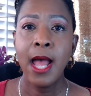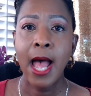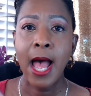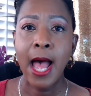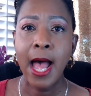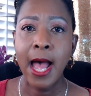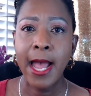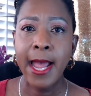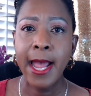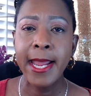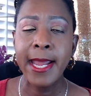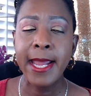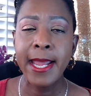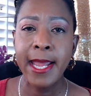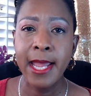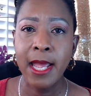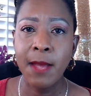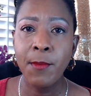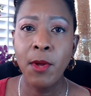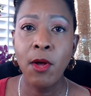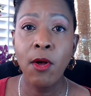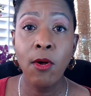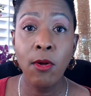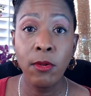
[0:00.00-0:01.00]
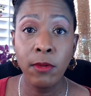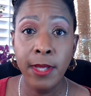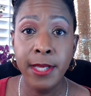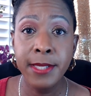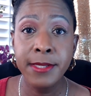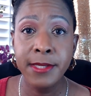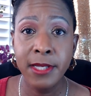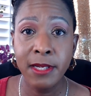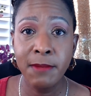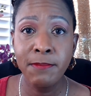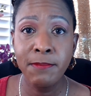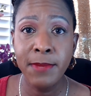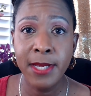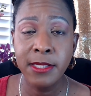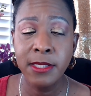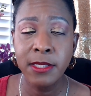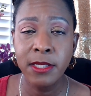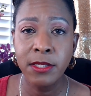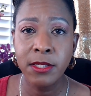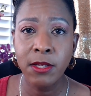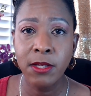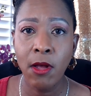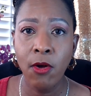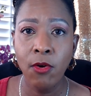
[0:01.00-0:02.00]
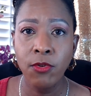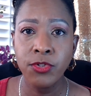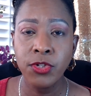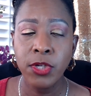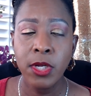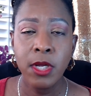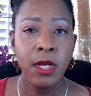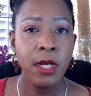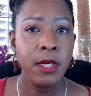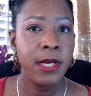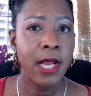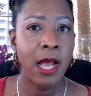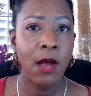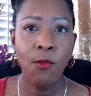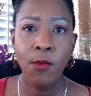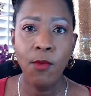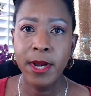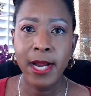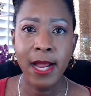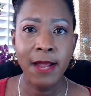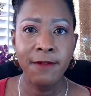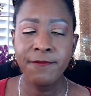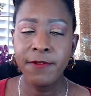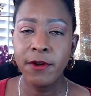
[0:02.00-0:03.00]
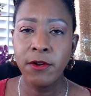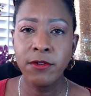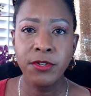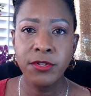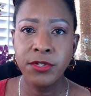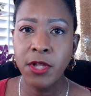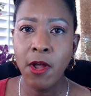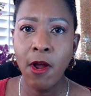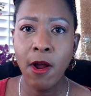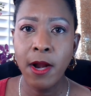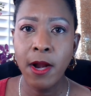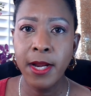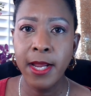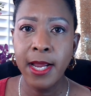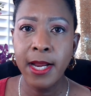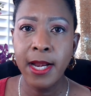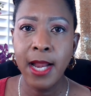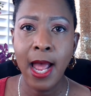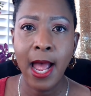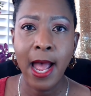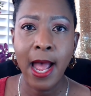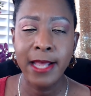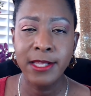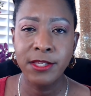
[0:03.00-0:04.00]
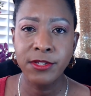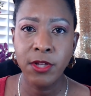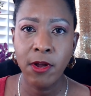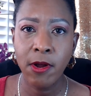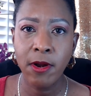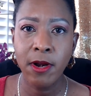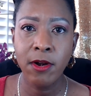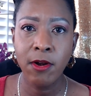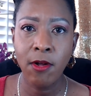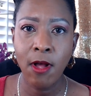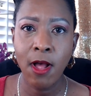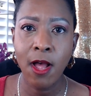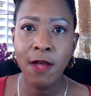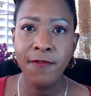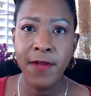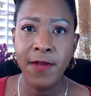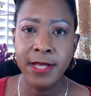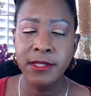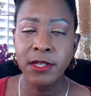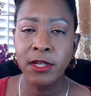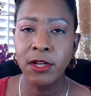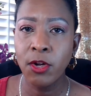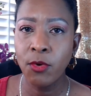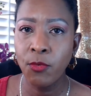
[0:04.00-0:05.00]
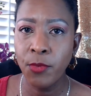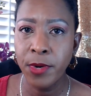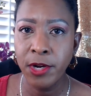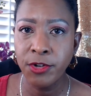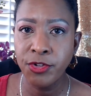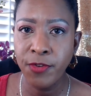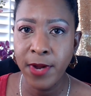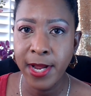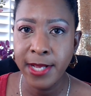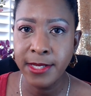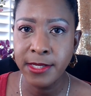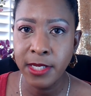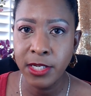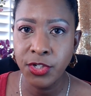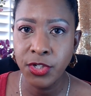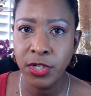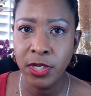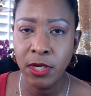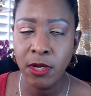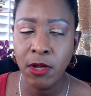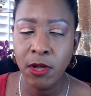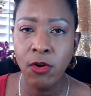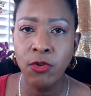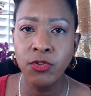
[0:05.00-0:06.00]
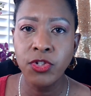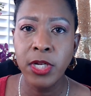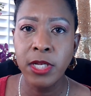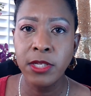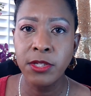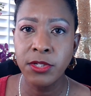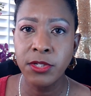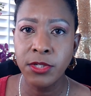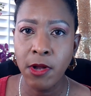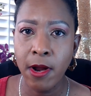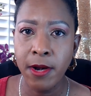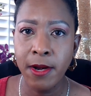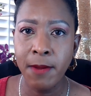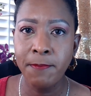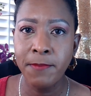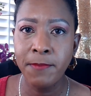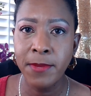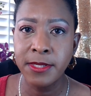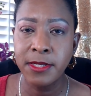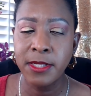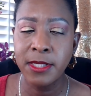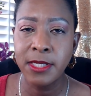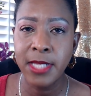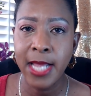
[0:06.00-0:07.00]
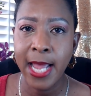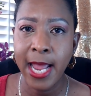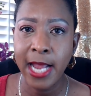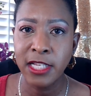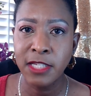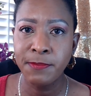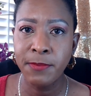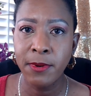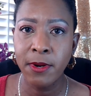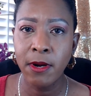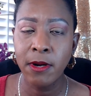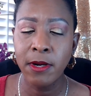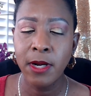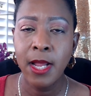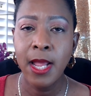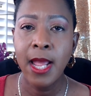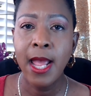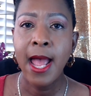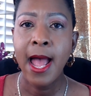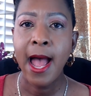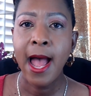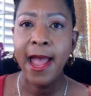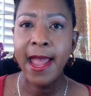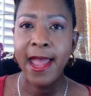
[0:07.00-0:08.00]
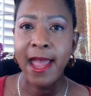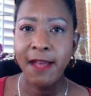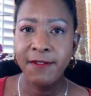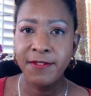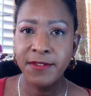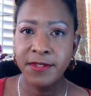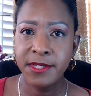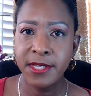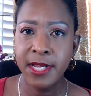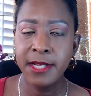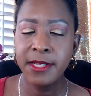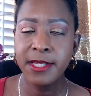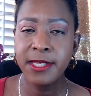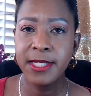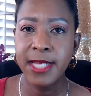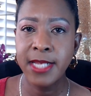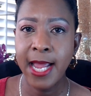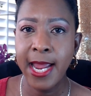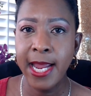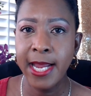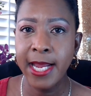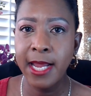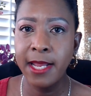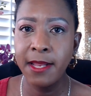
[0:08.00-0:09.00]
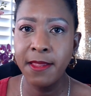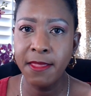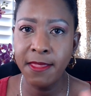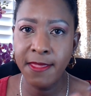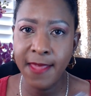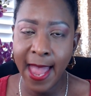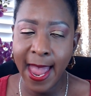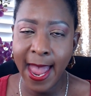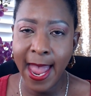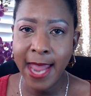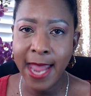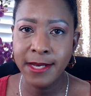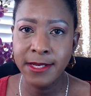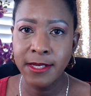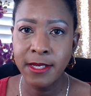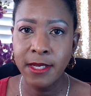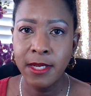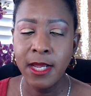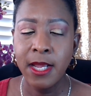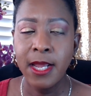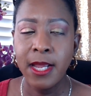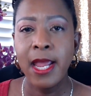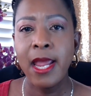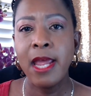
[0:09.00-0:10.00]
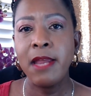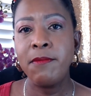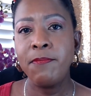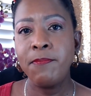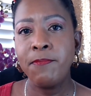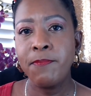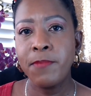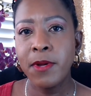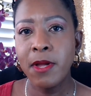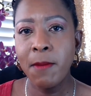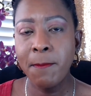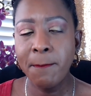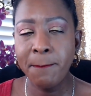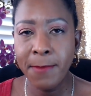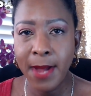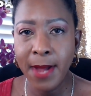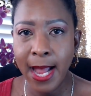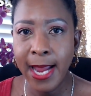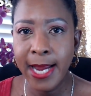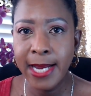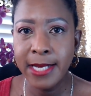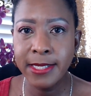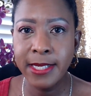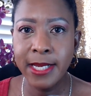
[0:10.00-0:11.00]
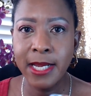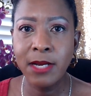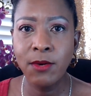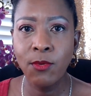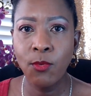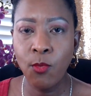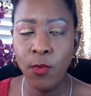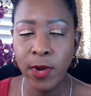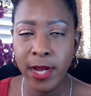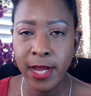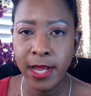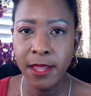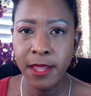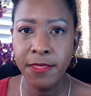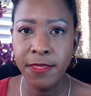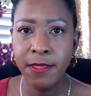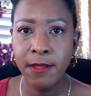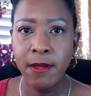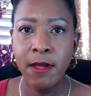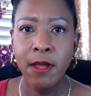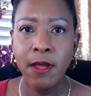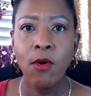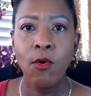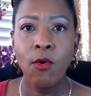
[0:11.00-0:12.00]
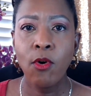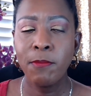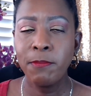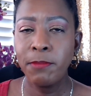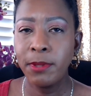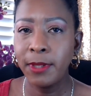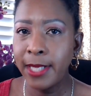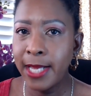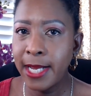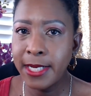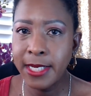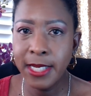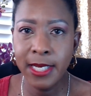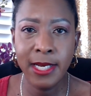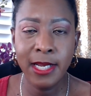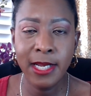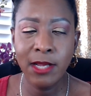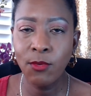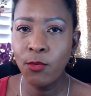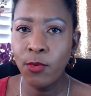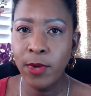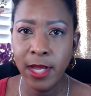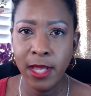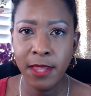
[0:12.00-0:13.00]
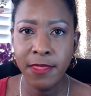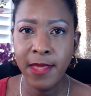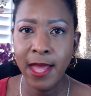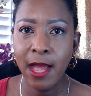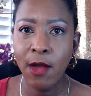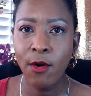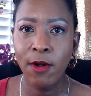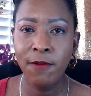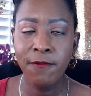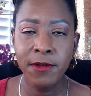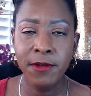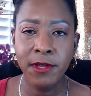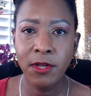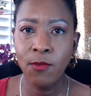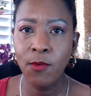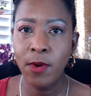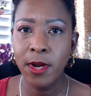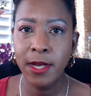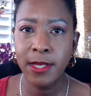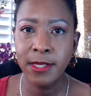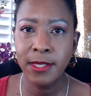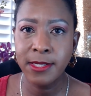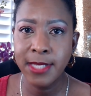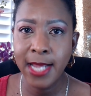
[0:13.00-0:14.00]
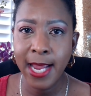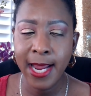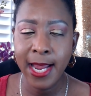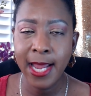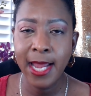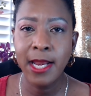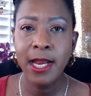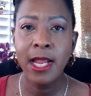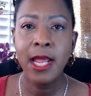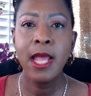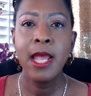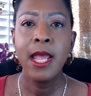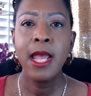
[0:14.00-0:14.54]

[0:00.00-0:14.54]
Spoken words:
I am a holistic business coach. Now, when I first started, I started off as a career transition coach and startup business expert. I have since taken that and combined it with, or blended it with, however you want to say it,